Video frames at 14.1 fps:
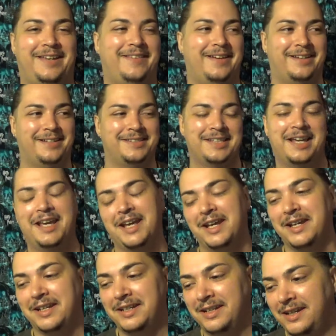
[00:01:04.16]
That is
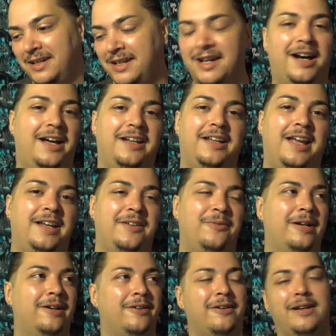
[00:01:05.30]
not
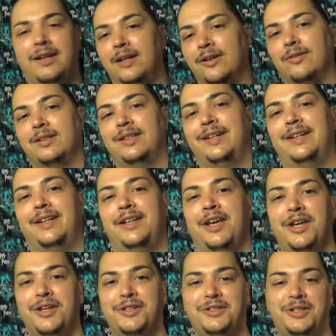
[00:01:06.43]
anywhere near related
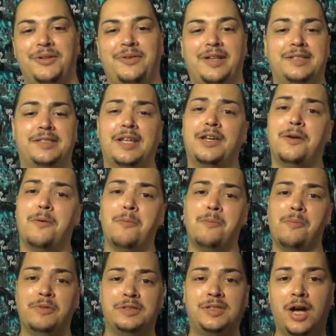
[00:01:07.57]
to this.
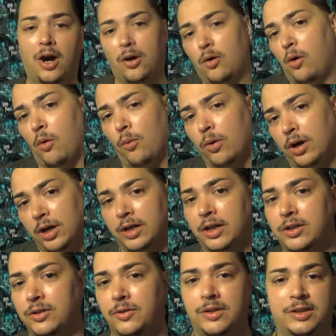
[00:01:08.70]
So we're going to
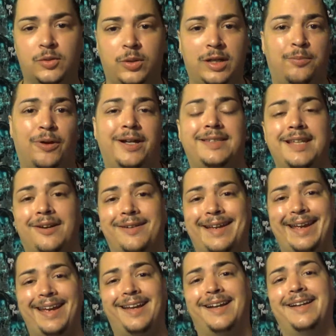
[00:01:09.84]
do this quick breakdown,
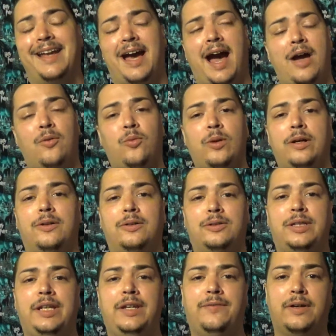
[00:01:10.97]
and I will
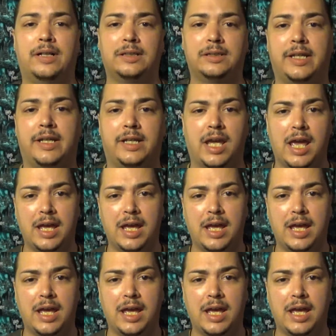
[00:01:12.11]
leave a link